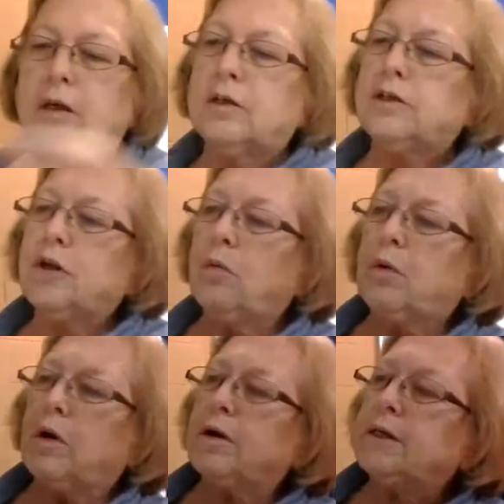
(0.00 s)
Don't
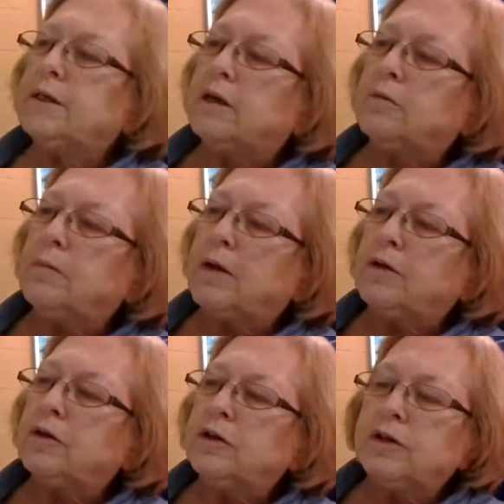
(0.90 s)
worry, said her
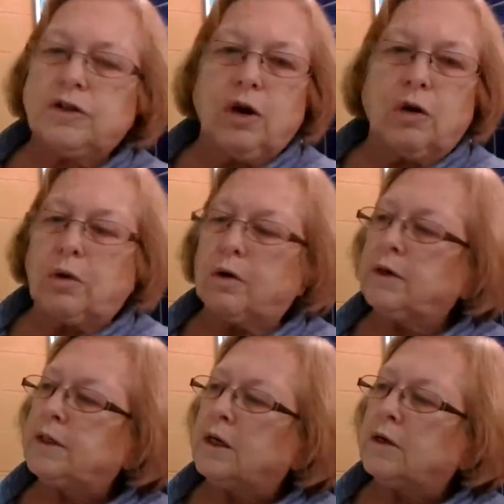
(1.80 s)
mother. Don't worry,
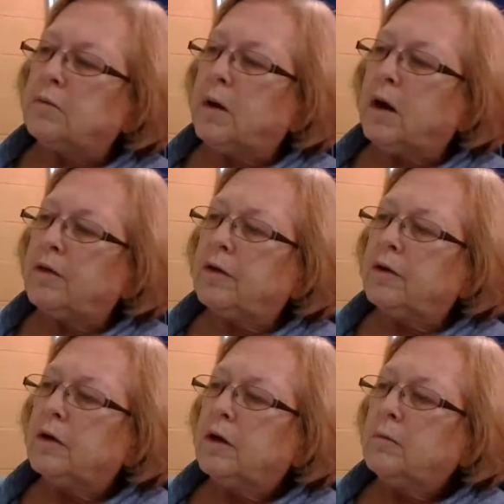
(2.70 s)
said her father.
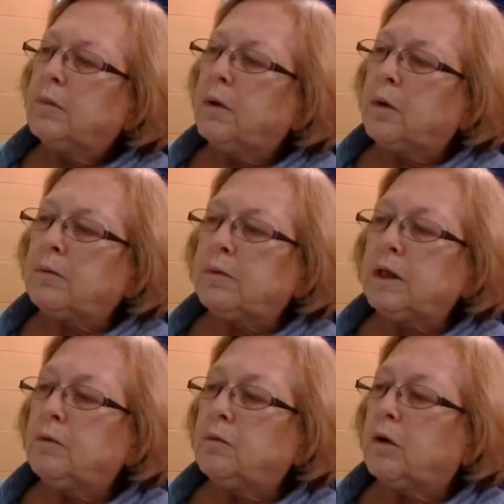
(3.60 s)
But
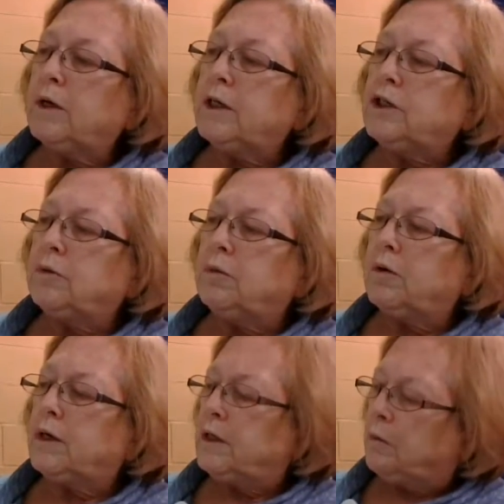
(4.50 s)
Wimberly worried. She
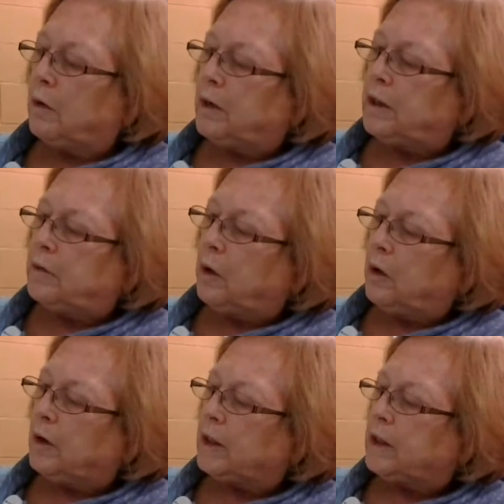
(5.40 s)
worried and worried and
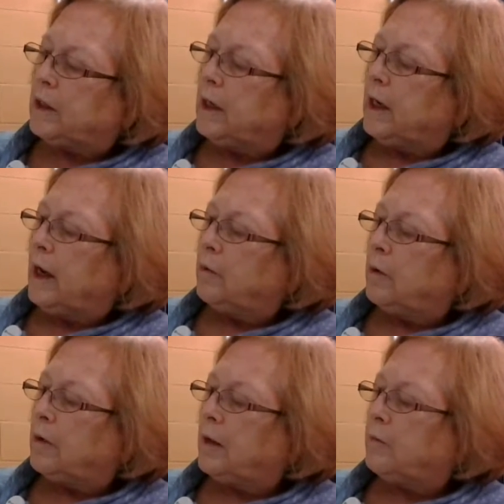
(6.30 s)
worried. And
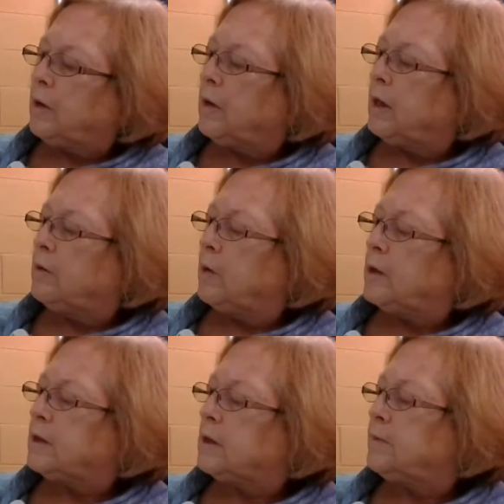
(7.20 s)
when Wimberly
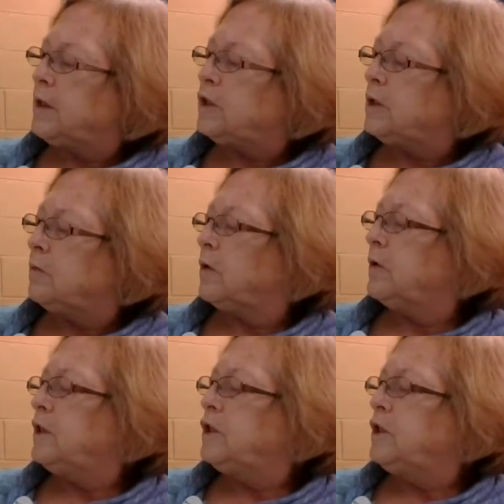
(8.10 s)
was especially
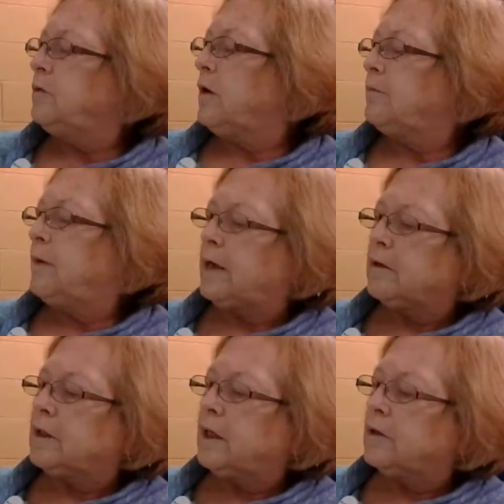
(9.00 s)
worried, she rubbed
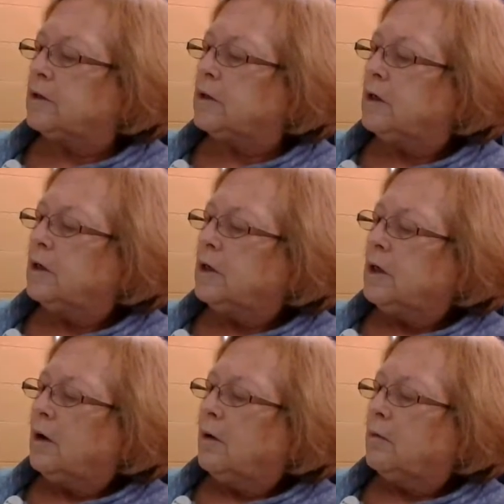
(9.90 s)
Petal's ears.
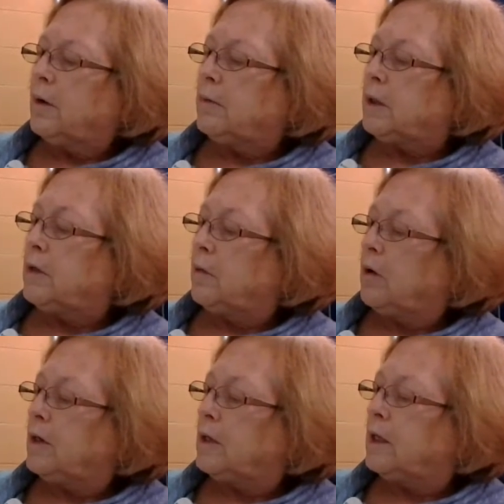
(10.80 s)
Wimberly
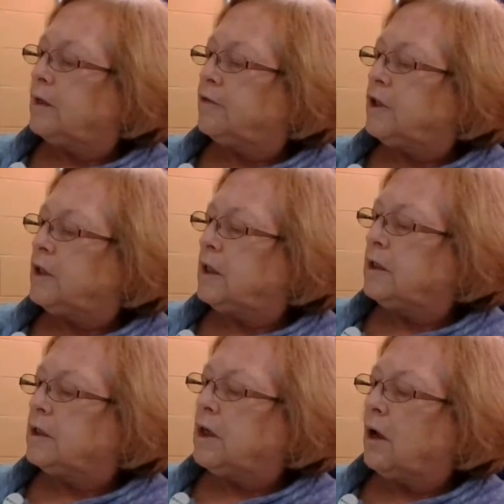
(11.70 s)
worried that if she didn't
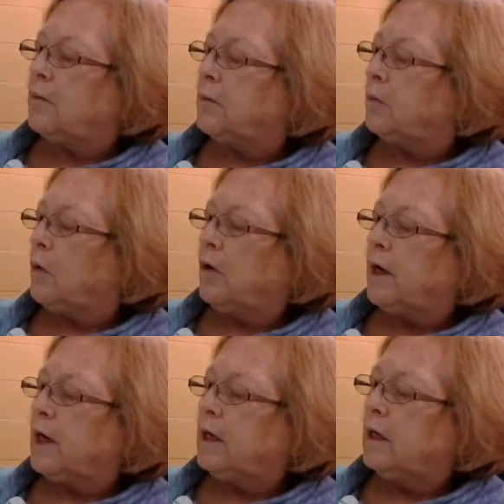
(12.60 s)
stop
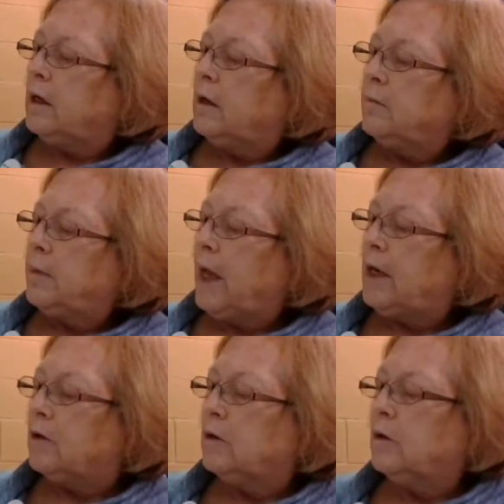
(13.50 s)
worrying,
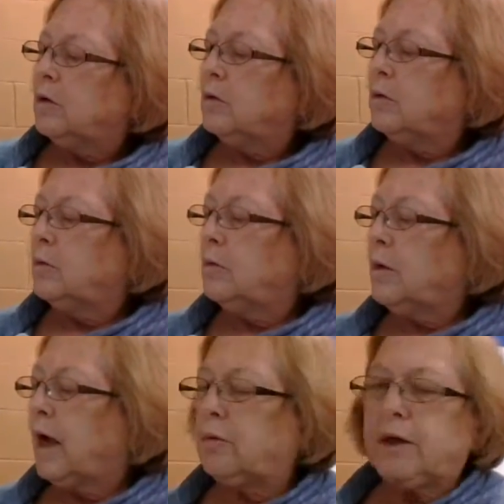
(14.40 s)
Petal
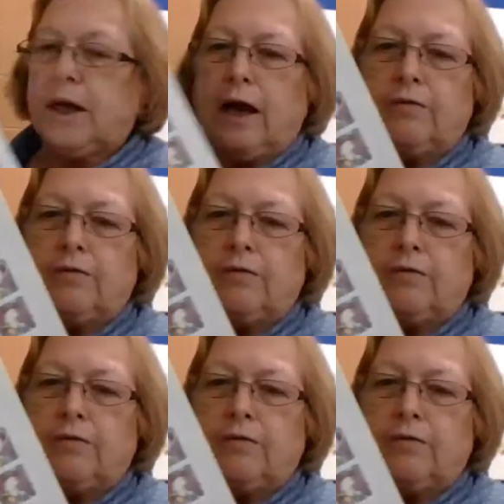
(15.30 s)
would have